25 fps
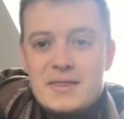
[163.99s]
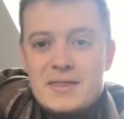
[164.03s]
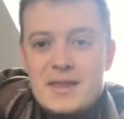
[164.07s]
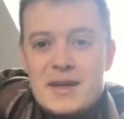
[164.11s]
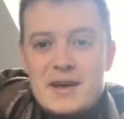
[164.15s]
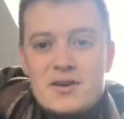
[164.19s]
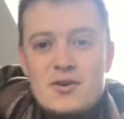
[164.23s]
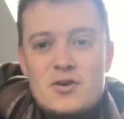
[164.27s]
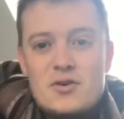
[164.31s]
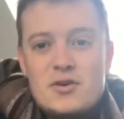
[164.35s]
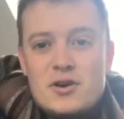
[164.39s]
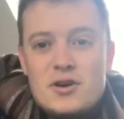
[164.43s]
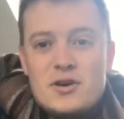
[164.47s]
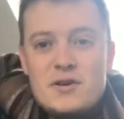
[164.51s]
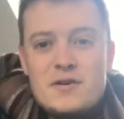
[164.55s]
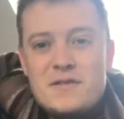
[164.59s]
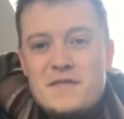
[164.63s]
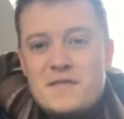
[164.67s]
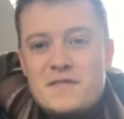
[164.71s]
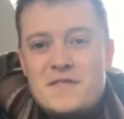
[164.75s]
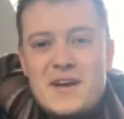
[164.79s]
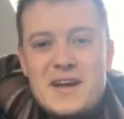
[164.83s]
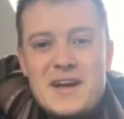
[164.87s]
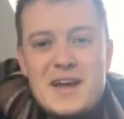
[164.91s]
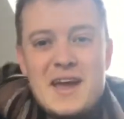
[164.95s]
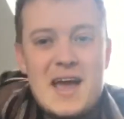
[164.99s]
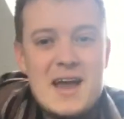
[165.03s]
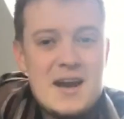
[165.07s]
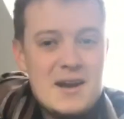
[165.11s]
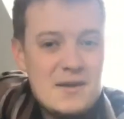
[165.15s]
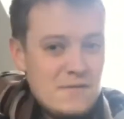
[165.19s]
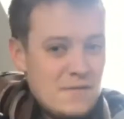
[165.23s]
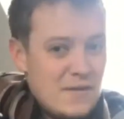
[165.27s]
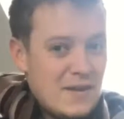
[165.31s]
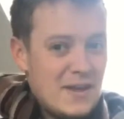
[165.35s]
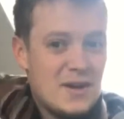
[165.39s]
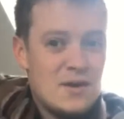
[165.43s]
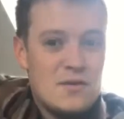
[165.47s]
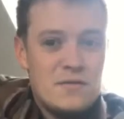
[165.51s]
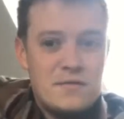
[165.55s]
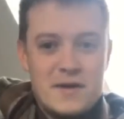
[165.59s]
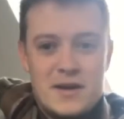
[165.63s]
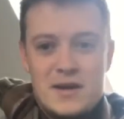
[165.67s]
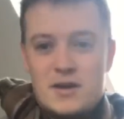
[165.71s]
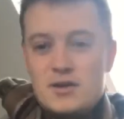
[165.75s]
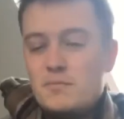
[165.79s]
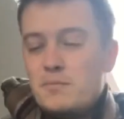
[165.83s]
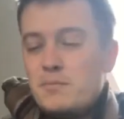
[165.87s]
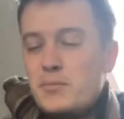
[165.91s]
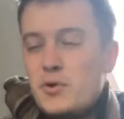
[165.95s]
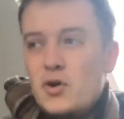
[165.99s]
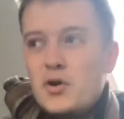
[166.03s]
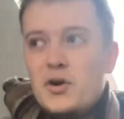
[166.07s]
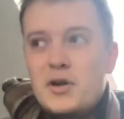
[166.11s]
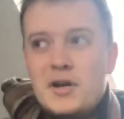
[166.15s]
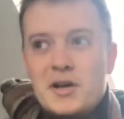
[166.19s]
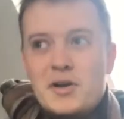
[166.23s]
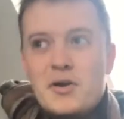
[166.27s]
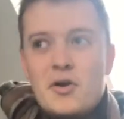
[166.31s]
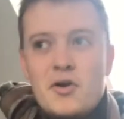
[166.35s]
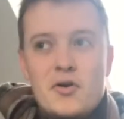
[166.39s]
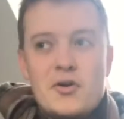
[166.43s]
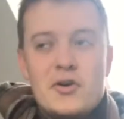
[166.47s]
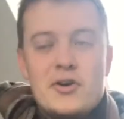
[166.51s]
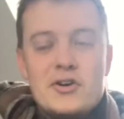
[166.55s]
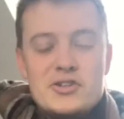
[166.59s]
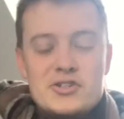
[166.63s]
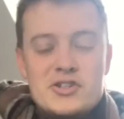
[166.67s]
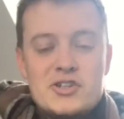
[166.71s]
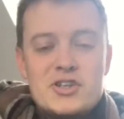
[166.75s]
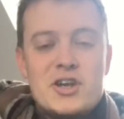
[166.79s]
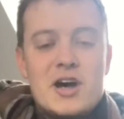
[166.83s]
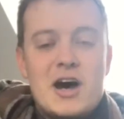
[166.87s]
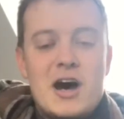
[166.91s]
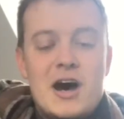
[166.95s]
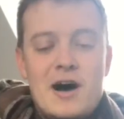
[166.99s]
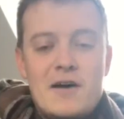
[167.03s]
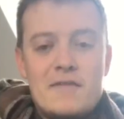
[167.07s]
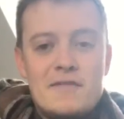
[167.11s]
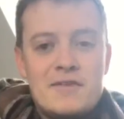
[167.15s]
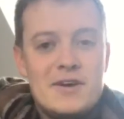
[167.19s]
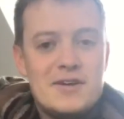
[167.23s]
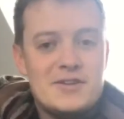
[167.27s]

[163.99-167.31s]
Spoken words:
they're not going to think anything of it. You're putting on a scarf.